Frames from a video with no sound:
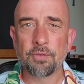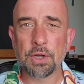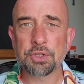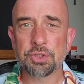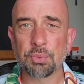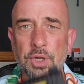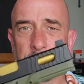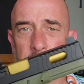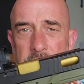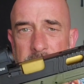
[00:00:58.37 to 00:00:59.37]
First, we're
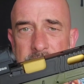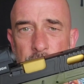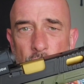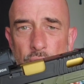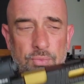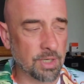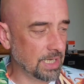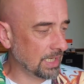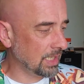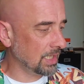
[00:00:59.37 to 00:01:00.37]
going to put this whole
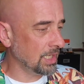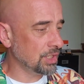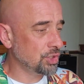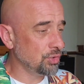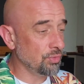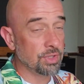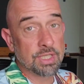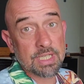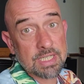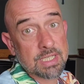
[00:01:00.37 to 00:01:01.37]
rig
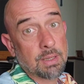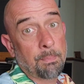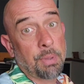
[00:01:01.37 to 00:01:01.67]
into this